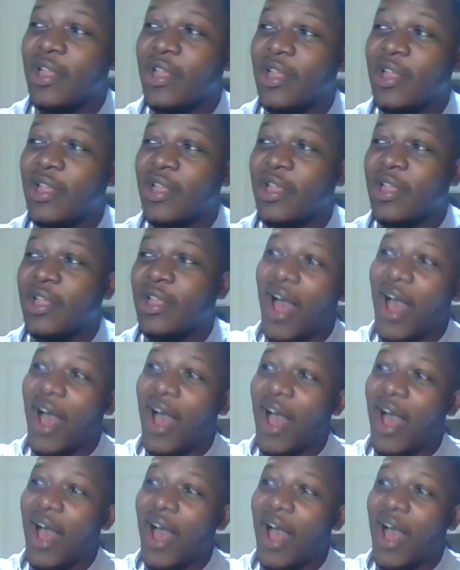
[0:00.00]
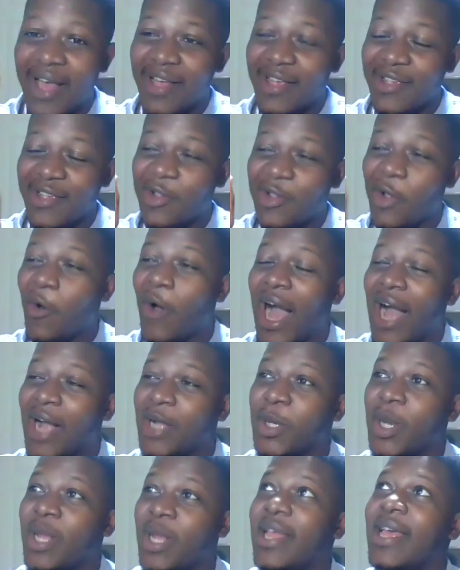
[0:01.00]
So
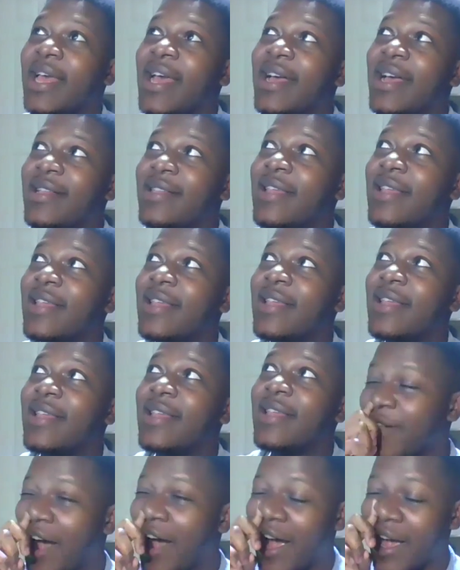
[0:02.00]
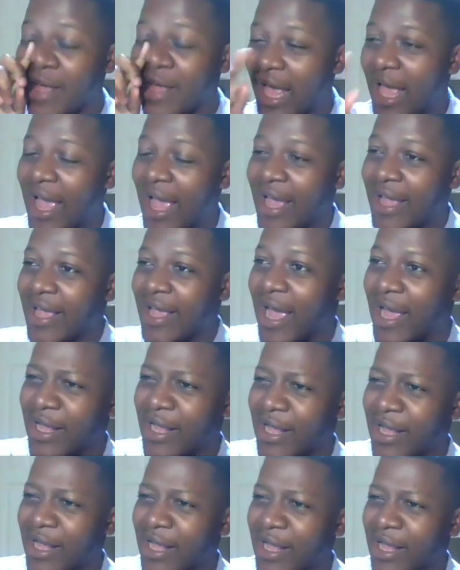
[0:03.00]
actually the title, I
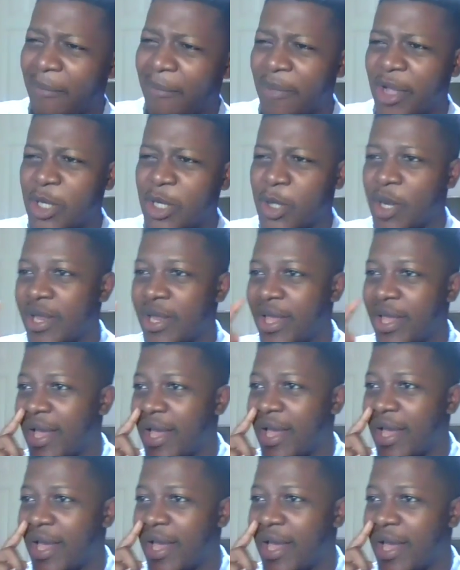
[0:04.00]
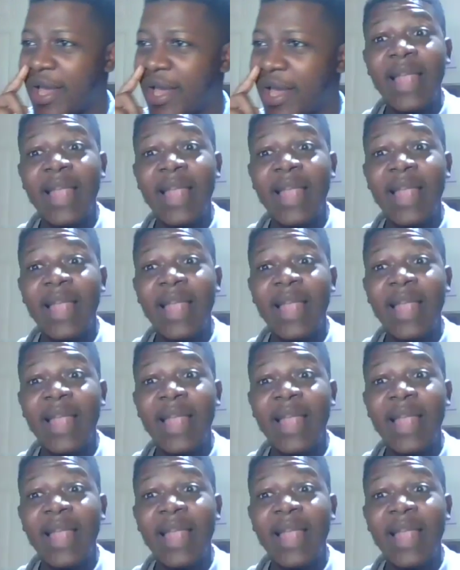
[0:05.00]
don't know if I mentioned it earlier.